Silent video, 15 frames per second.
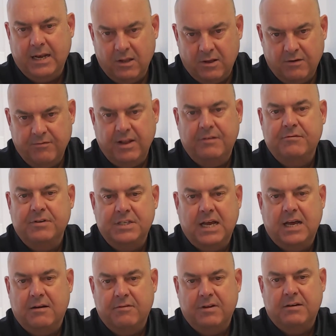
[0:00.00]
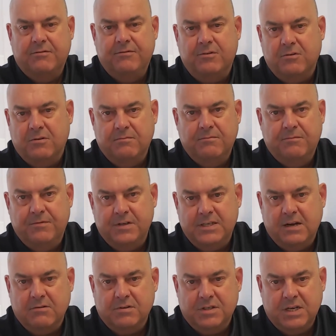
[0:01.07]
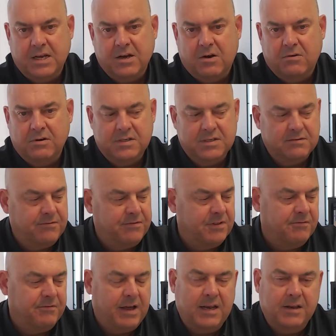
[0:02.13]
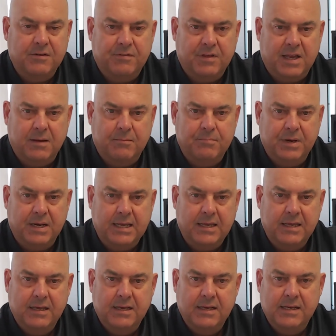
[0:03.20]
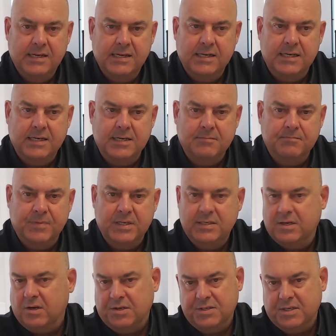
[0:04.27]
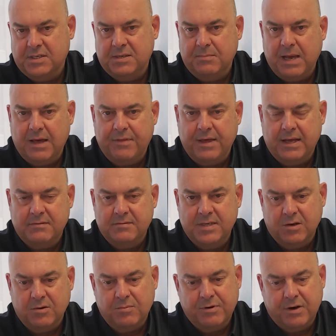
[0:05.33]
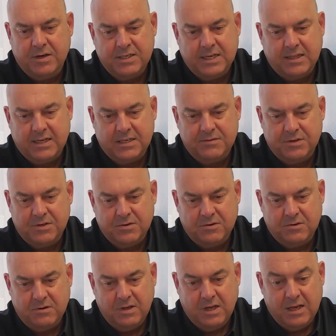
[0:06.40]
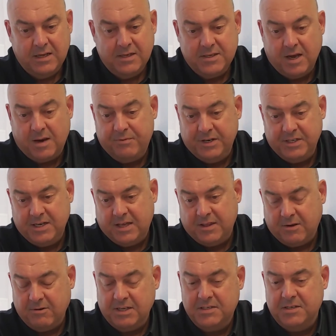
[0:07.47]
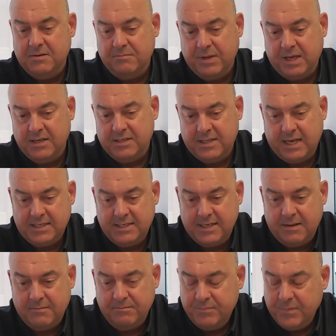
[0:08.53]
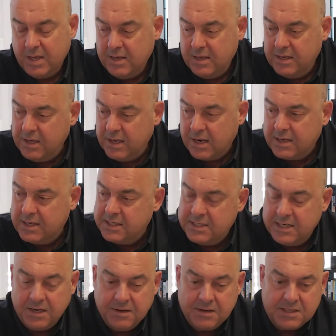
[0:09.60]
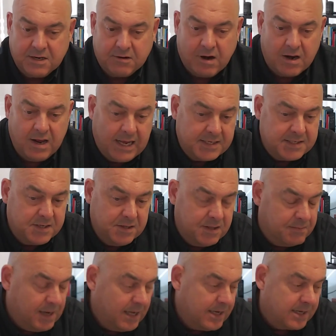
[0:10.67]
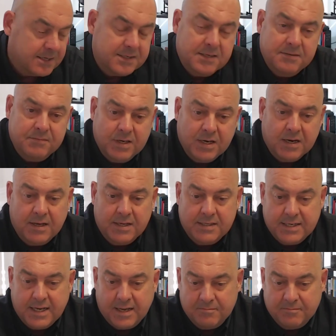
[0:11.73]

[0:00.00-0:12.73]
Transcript: a lot of leverage out of it for Talga shareholders and for the value of the company. It's not just about that single project, that's for sure. So I appreciate the question, because that's continuing to grow, as do the markets. It's